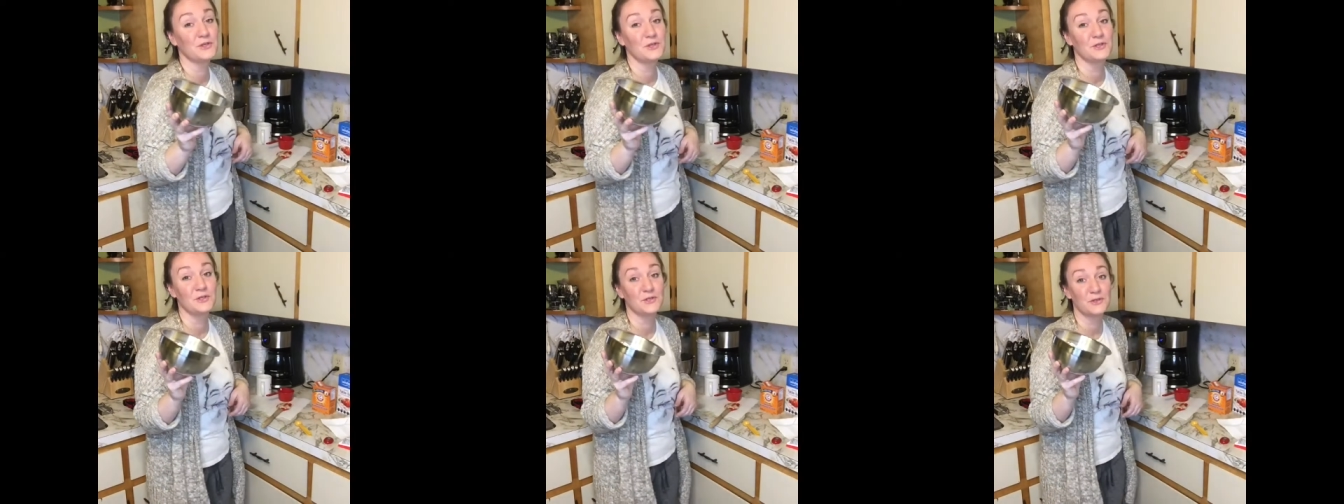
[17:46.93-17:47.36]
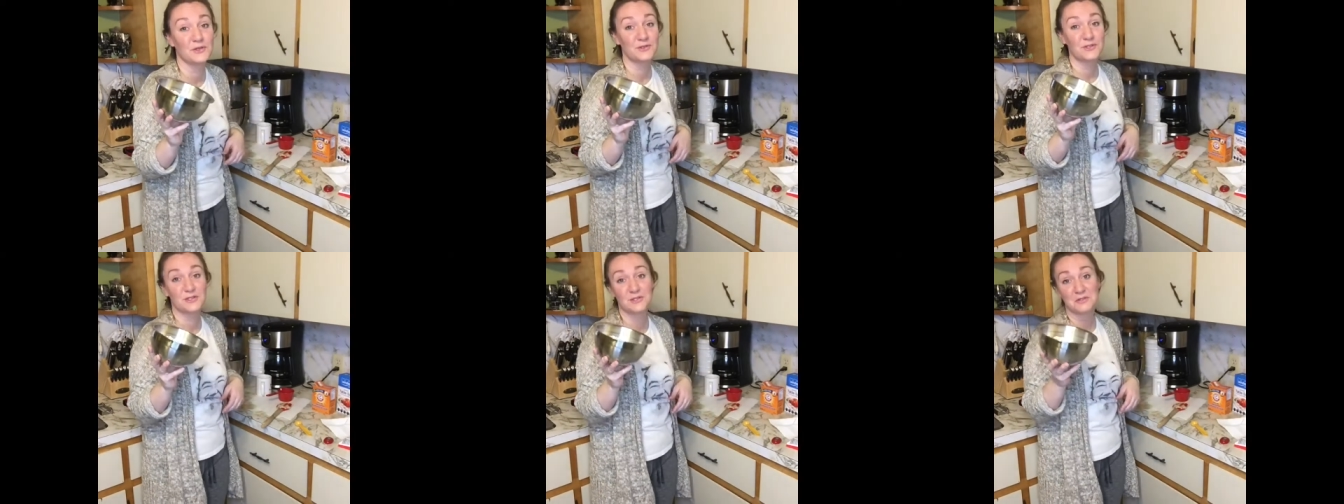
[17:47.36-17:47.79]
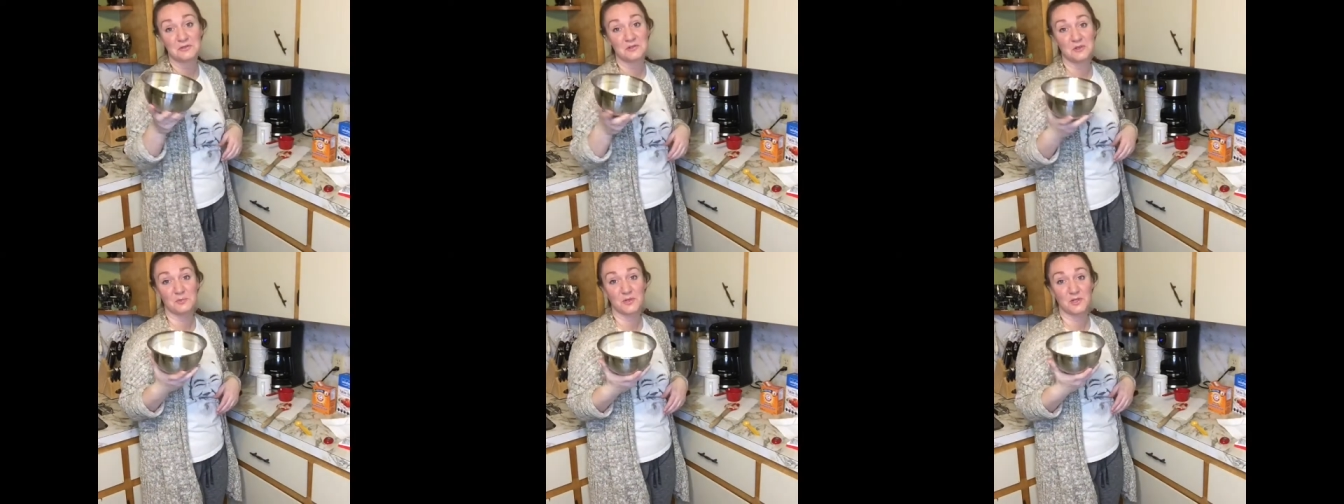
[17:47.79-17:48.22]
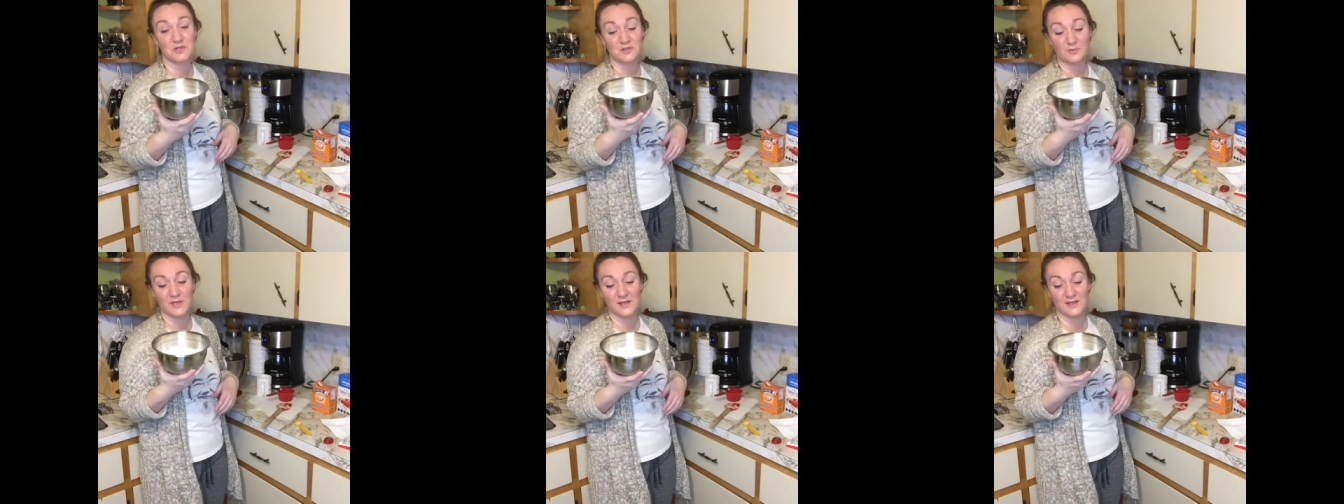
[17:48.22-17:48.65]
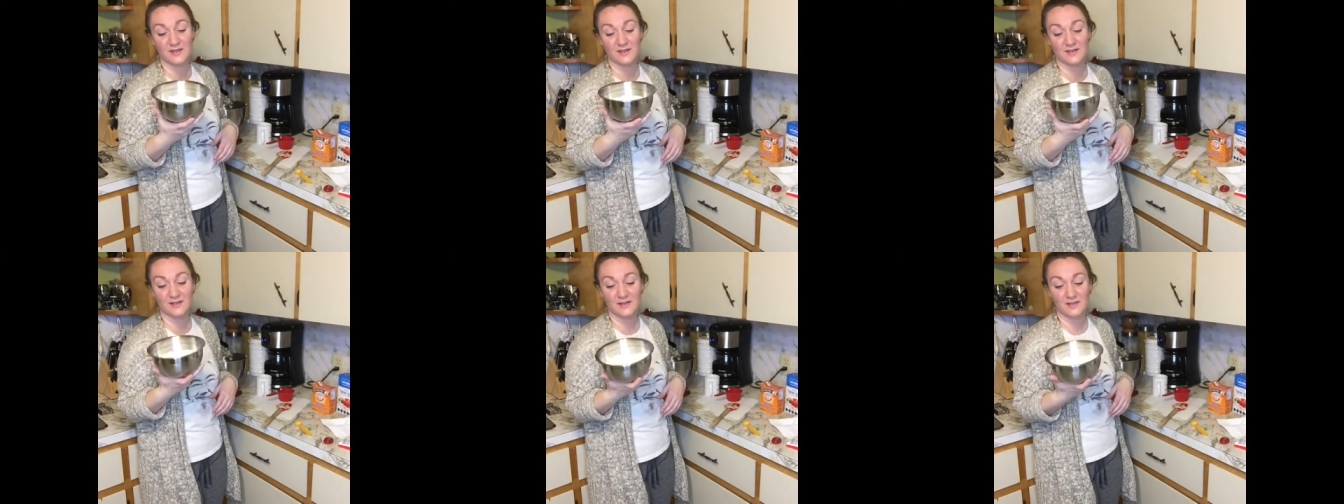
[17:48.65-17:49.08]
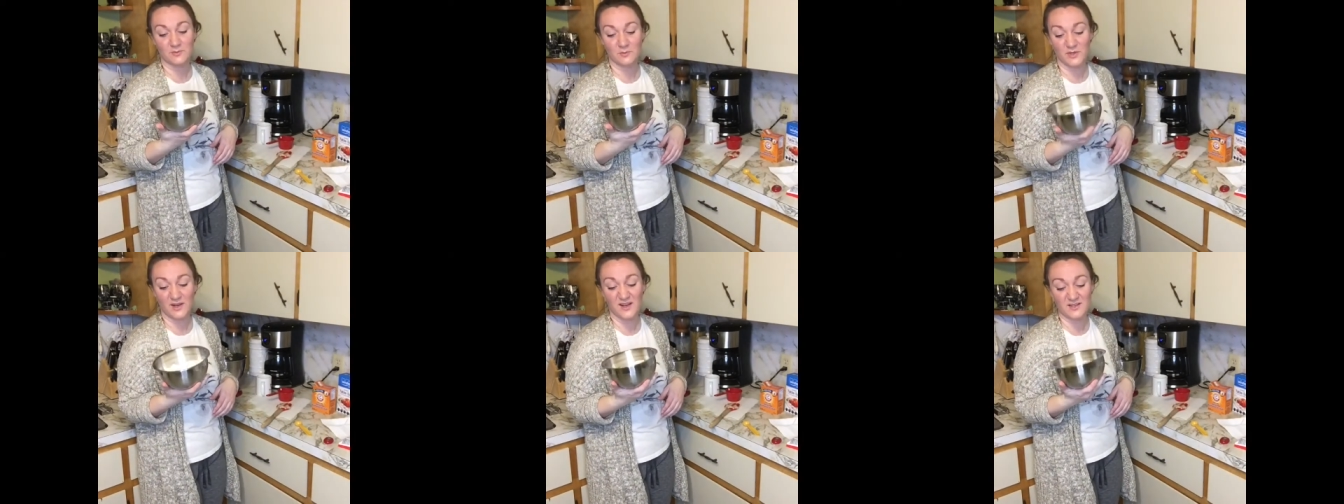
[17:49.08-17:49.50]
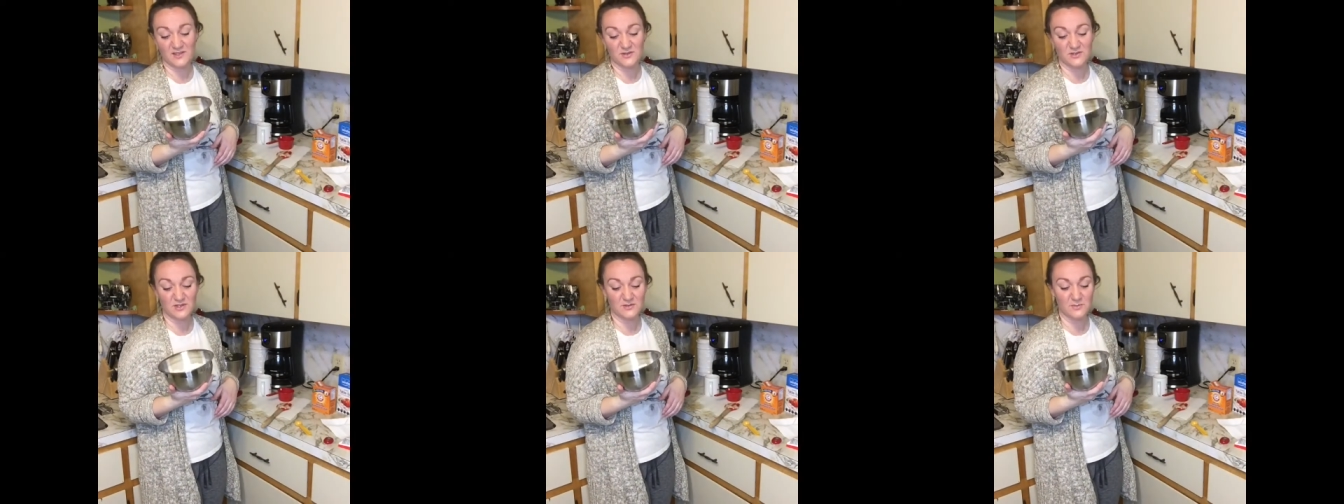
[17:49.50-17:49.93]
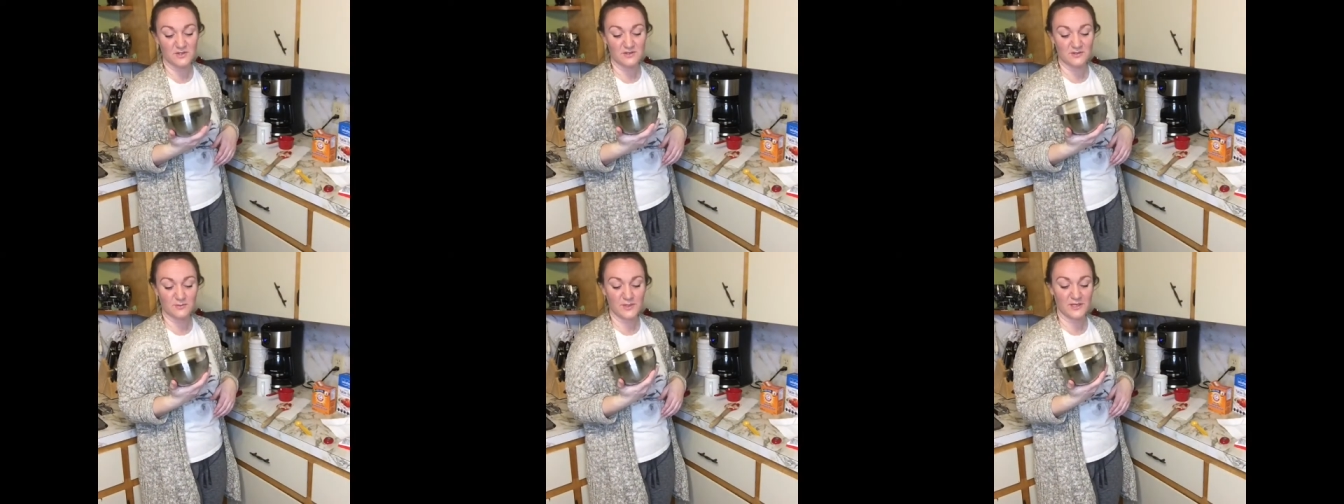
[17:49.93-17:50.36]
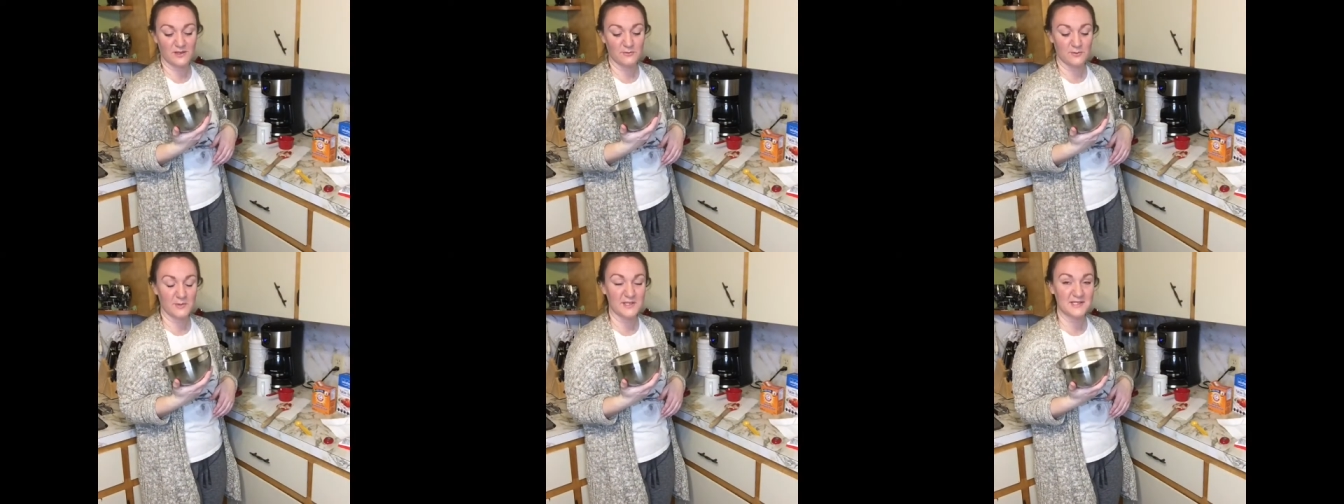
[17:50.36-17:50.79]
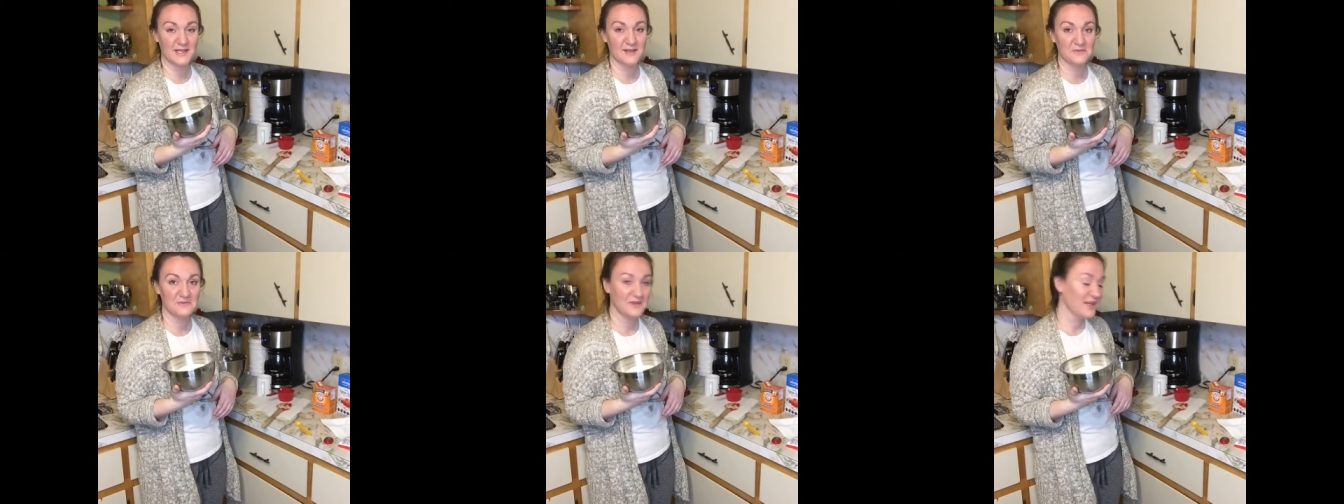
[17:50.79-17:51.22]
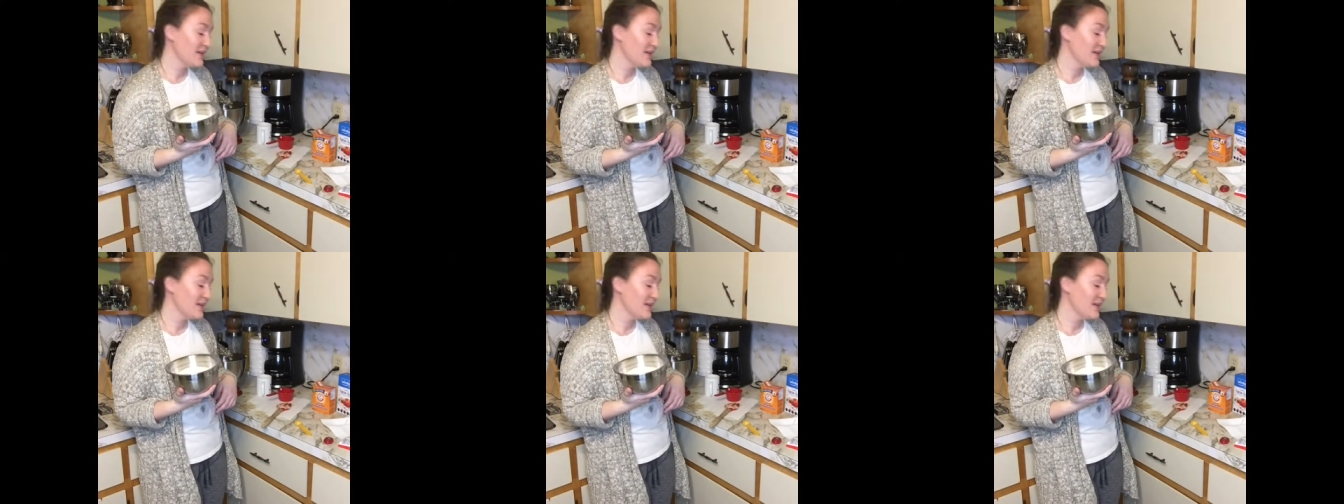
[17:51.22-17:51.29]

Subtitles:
you're just doing your personal baking, like when I do just personal baking for myself,